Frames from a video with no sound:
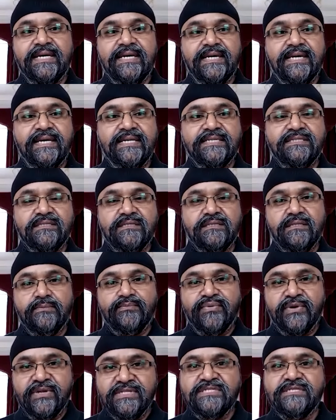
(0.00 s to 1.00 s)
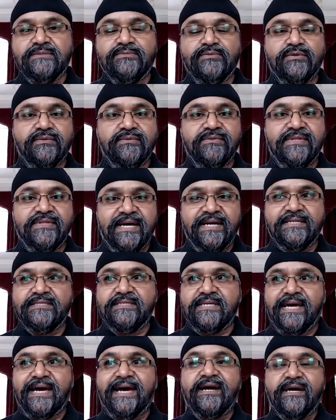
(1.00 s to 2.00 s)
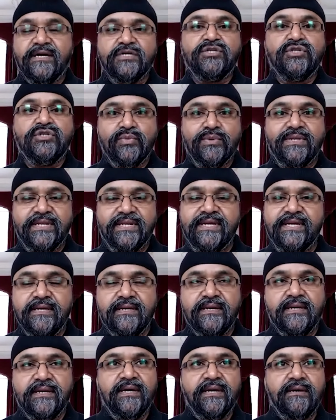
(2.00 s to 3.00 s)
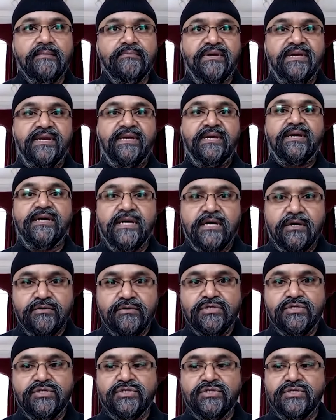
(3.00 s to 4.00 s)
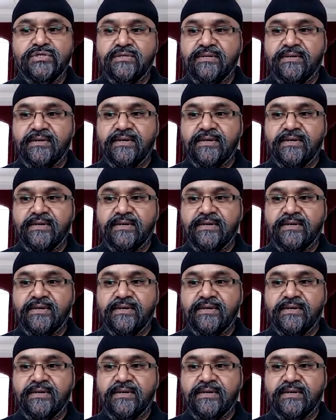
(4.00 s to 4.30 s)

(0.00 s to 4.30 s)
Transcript: is the principle that actually being a coach,